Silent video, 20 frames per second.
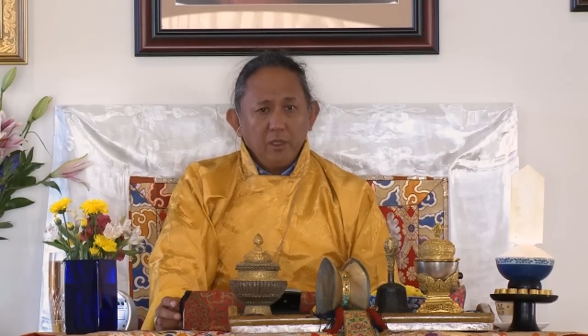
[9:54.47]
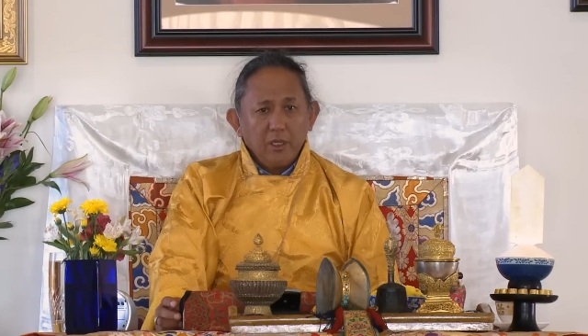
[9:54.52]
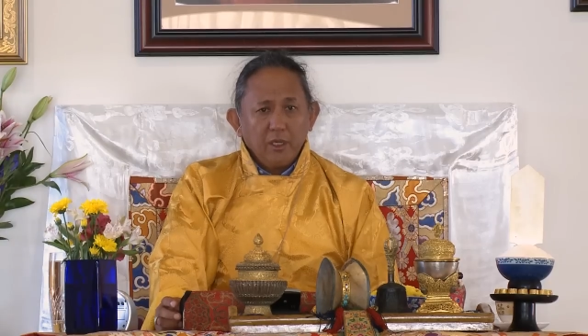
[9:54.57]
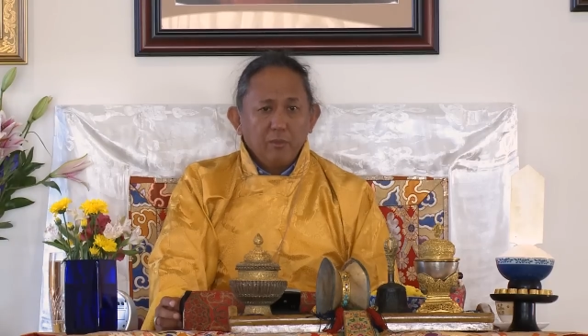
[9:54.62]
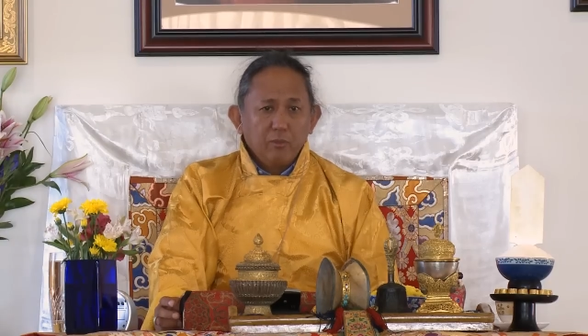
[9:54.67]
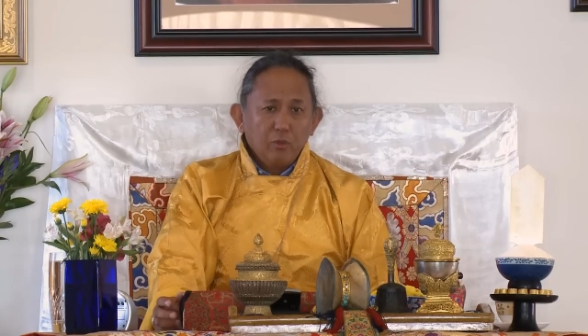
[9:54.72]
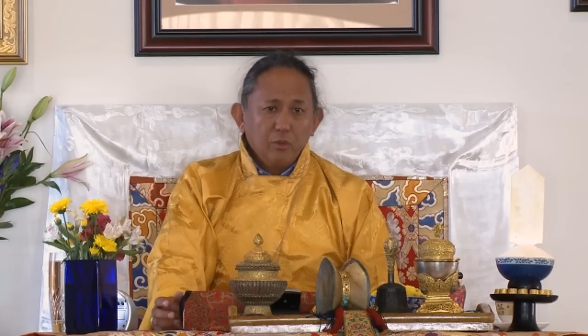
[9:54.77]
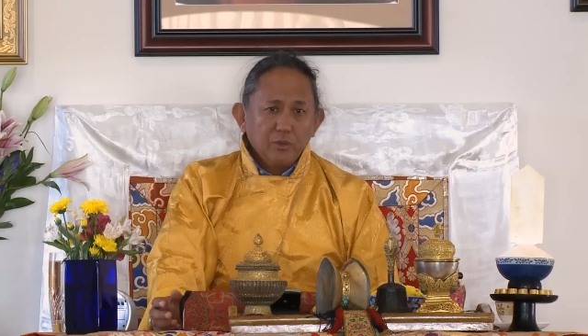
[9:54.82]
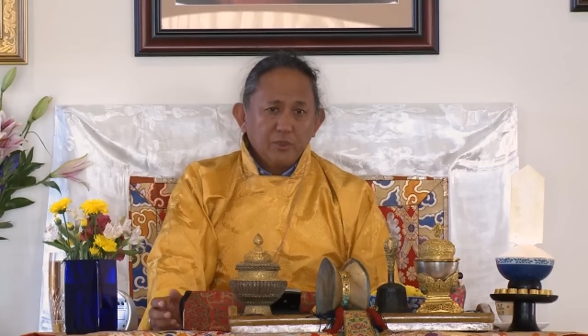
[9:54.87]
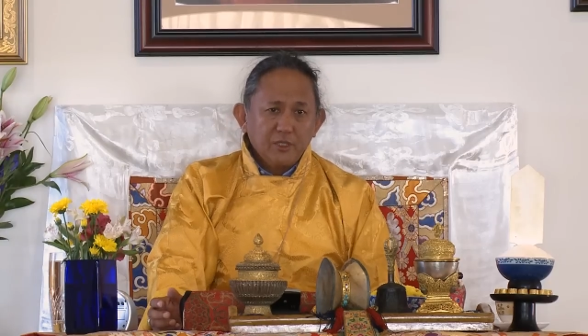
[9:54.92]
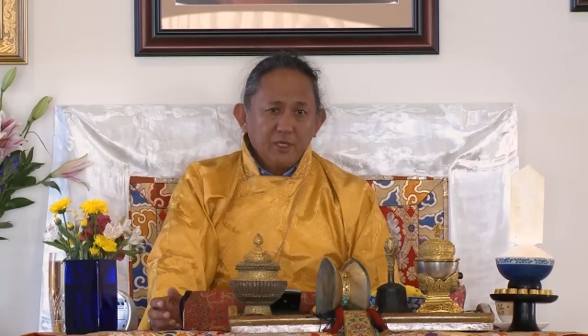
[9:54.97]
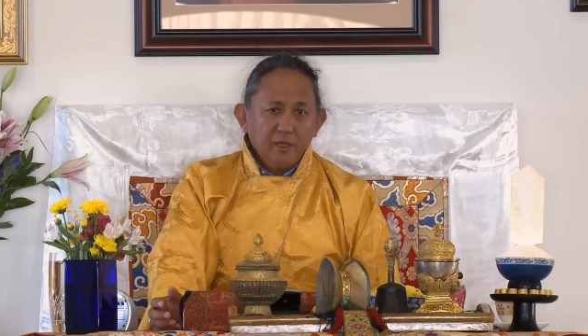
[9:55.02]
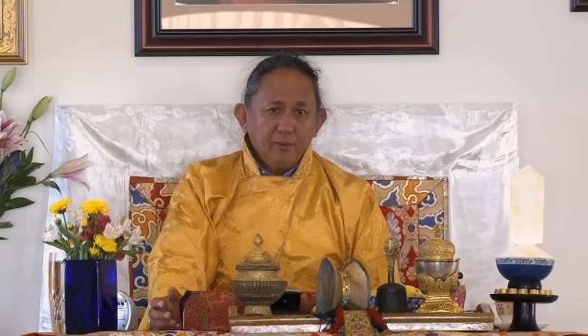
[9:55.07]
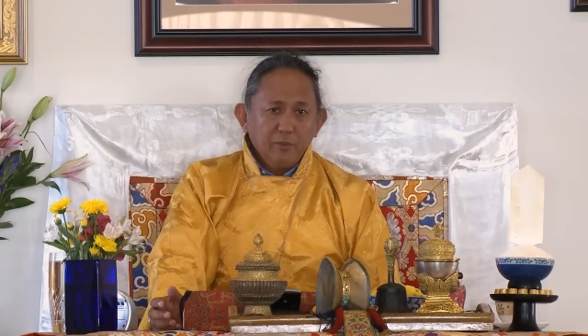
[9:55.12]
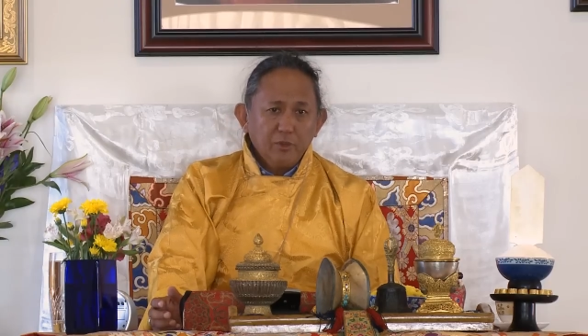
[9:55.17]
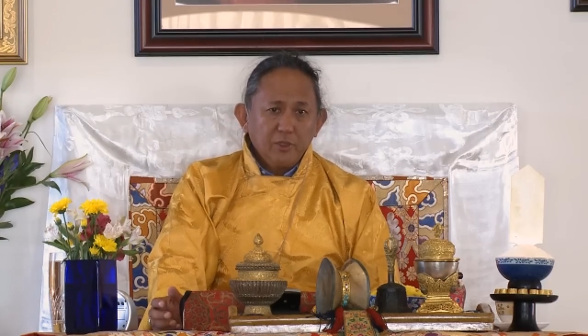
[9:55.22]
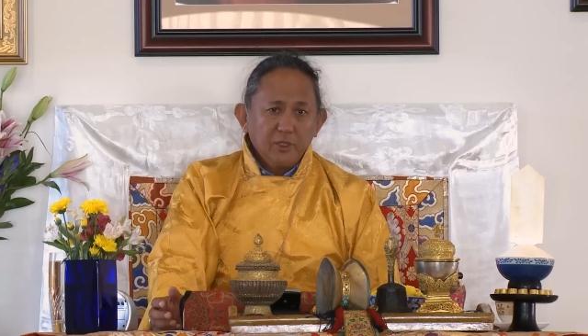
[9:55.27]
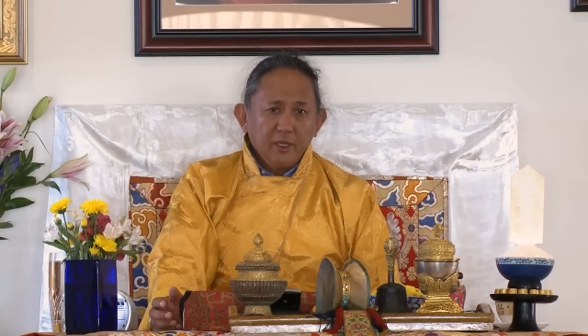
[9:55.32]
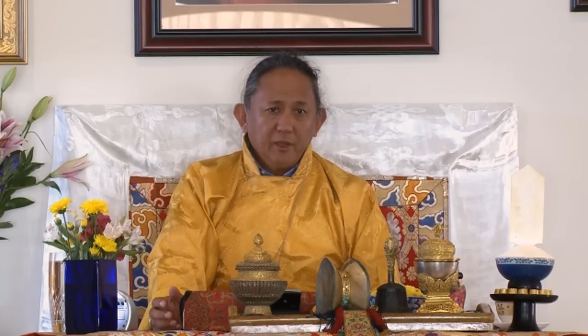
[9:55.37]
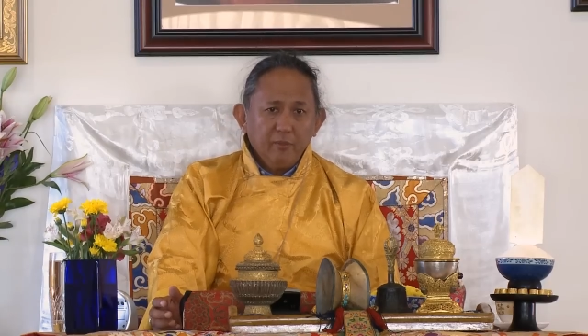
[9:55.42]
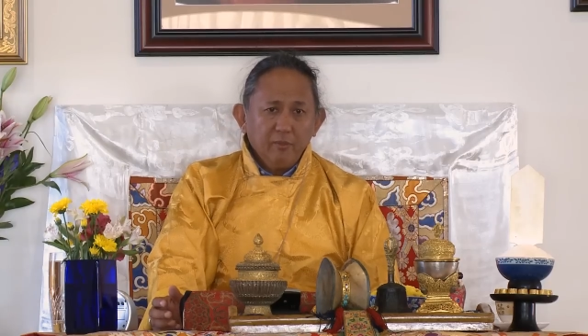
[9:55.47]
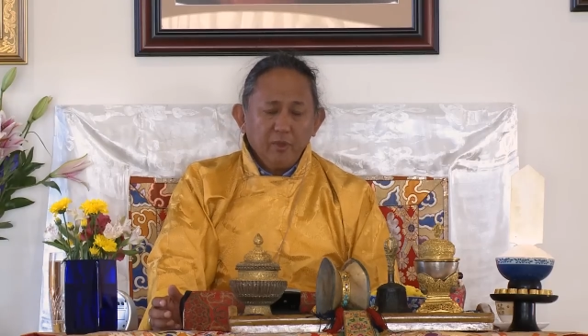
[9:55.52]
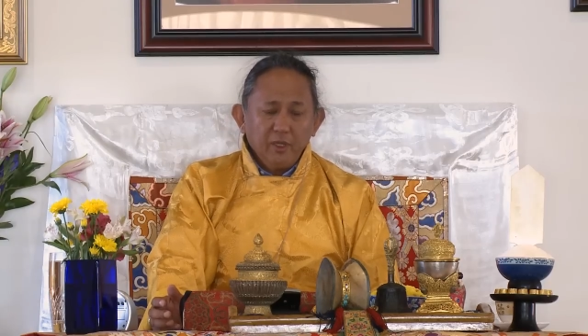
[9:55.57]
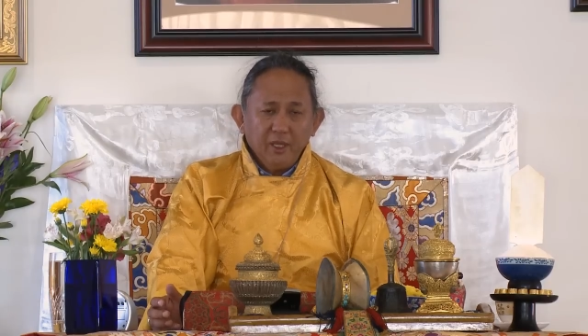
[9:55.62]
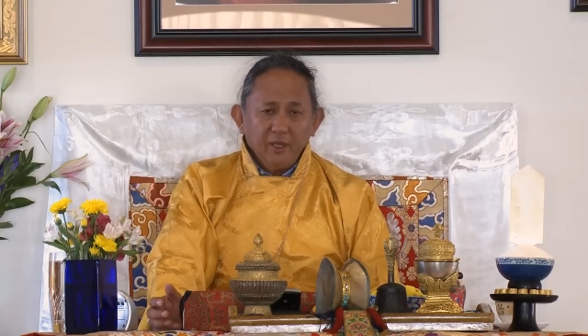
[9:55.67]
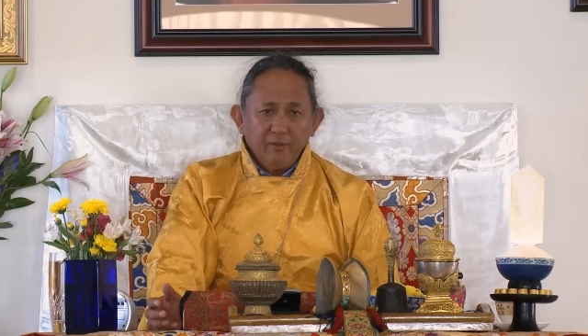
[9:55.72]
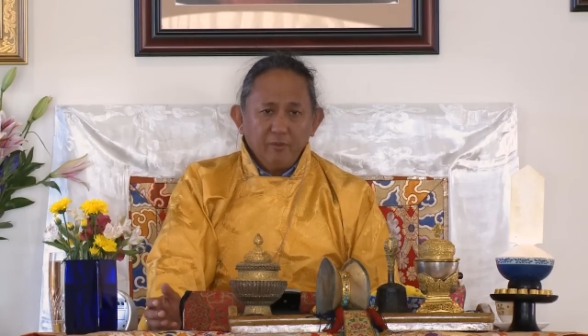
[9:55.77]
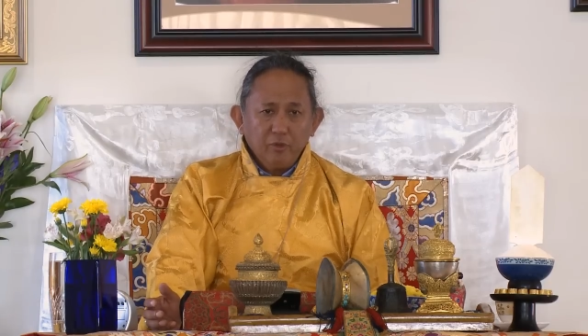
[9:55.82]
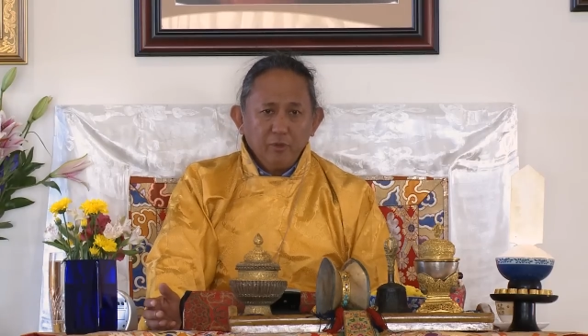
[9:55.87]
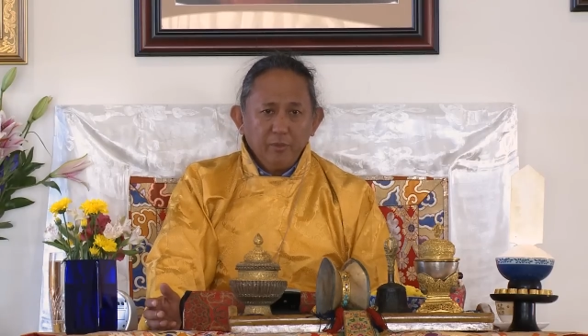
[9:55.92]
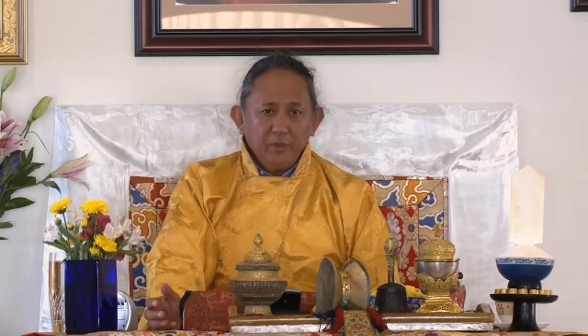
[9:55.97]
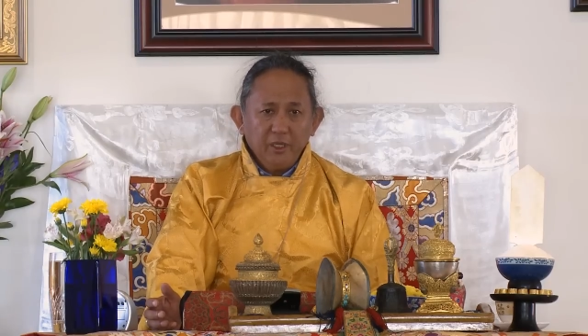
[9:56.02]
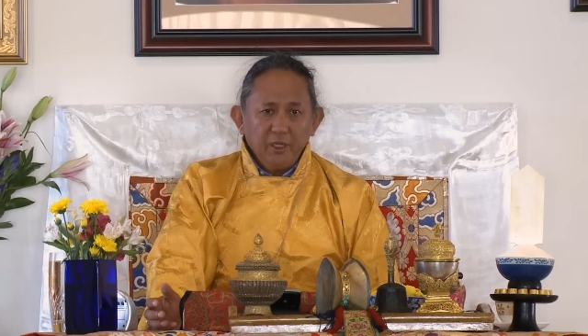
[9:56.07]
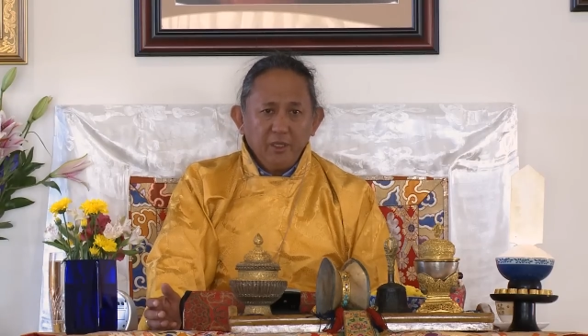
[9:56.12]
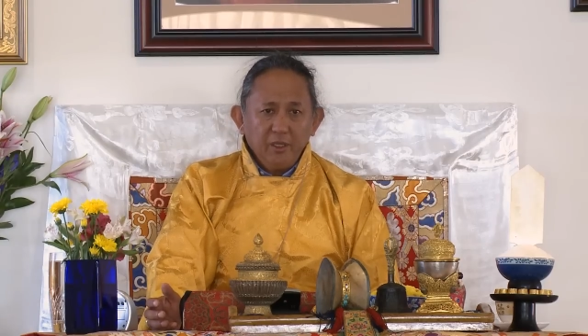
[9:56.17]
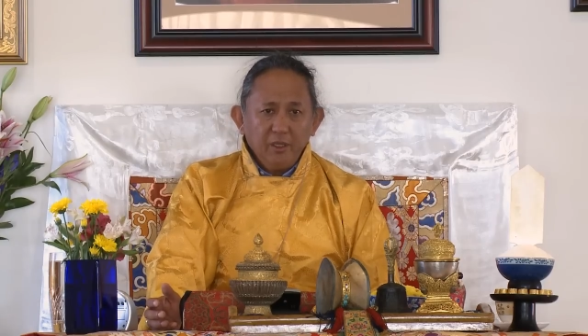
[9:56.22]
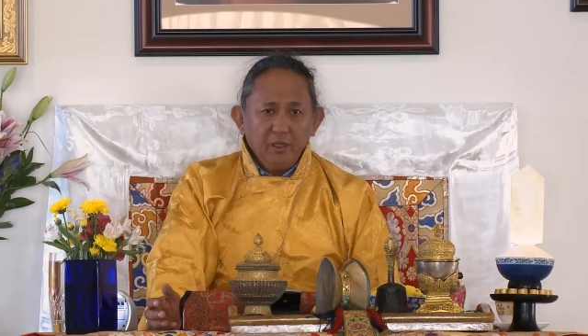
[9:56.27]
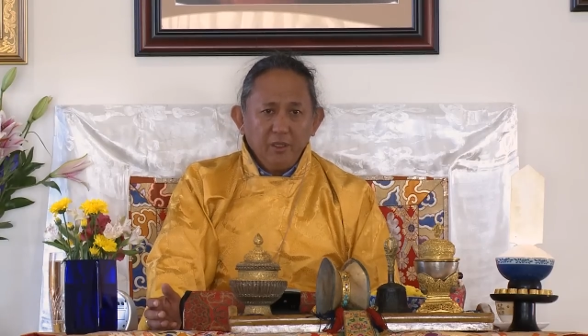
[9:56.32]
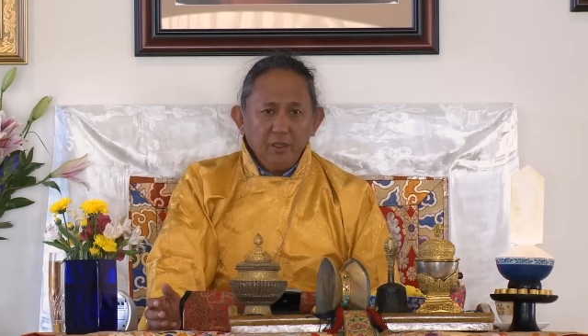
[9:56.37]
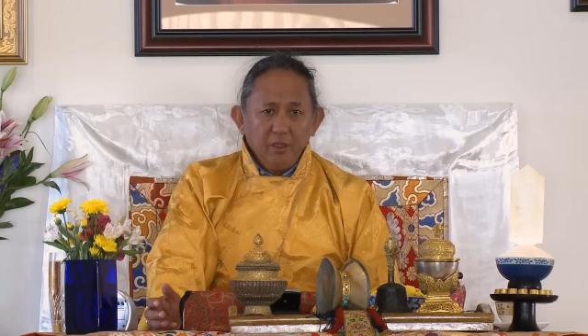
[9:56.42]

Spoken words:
of course, time to time we have to be